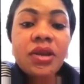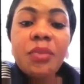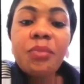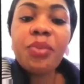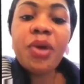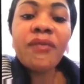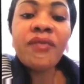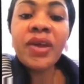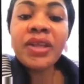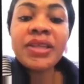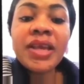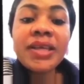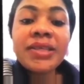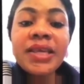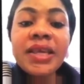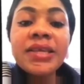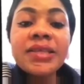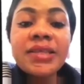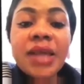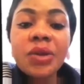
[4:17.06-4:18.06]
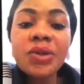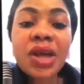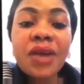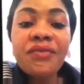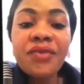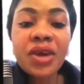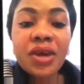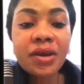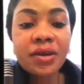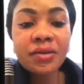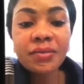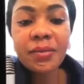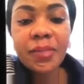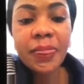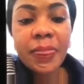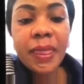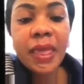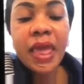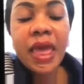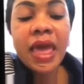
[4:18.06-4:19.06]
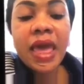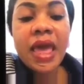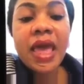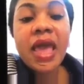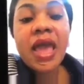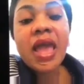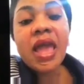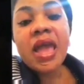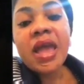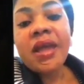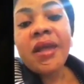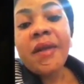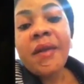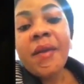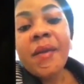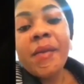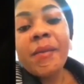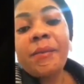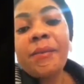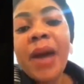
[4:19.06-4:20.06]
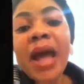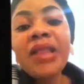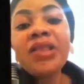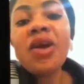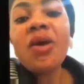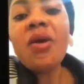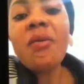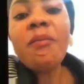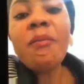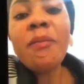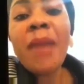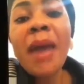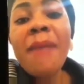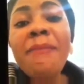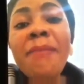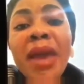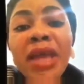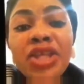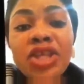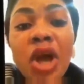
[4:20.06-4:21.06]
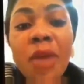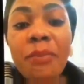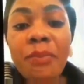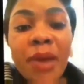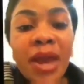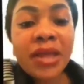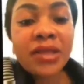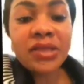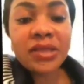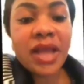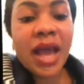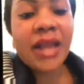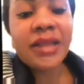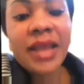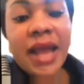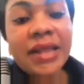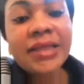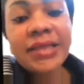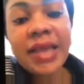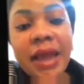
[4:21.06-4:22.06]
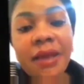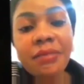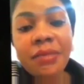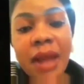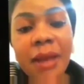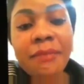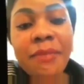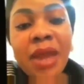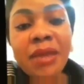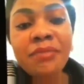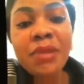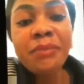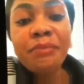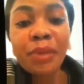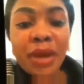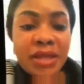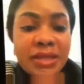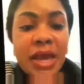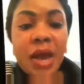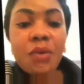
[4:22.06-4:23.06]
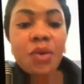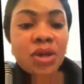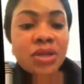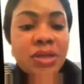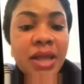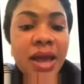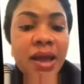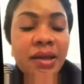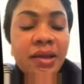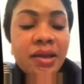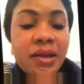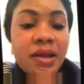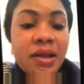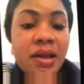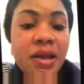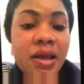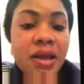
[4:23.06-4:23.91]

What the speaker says: the prophetess in South Africa. But my major pains at that time that made me bitter was that